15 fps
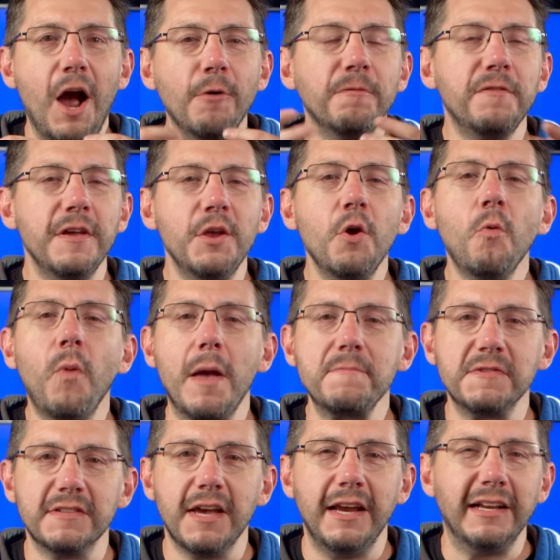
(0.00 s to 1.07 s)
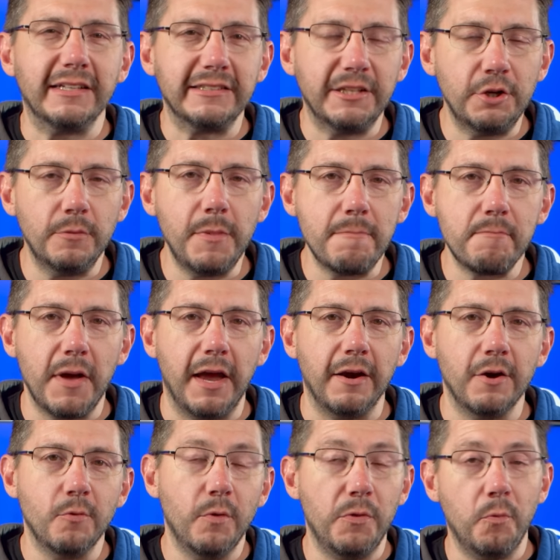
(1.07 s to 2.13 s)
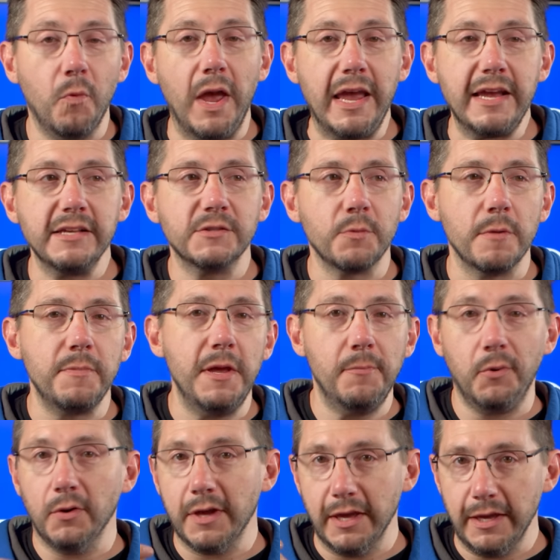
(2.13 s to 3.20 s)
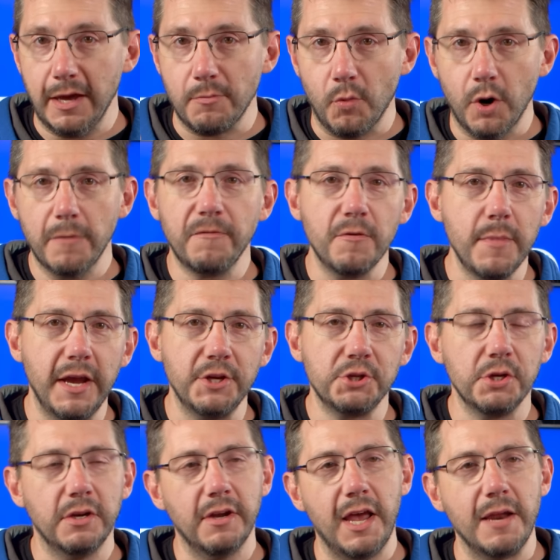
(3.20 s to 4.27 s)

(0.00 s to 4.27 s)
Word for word: outfit your website a little bit better with ways where people can get more information